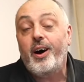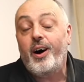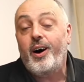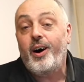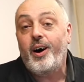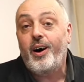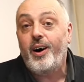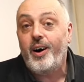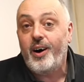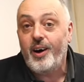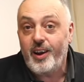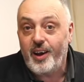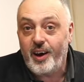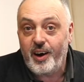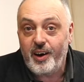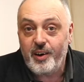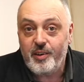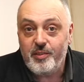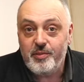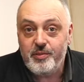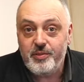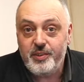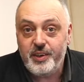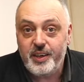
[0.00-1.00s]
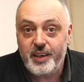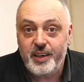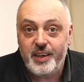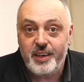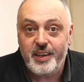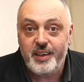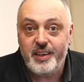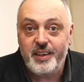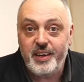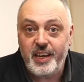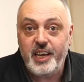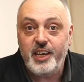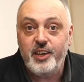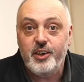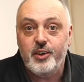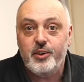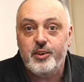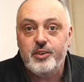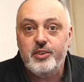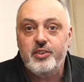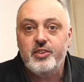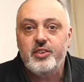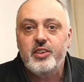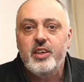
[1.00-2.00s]
all of the
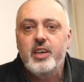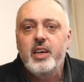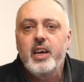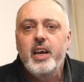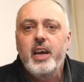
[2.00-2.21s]
T-nuts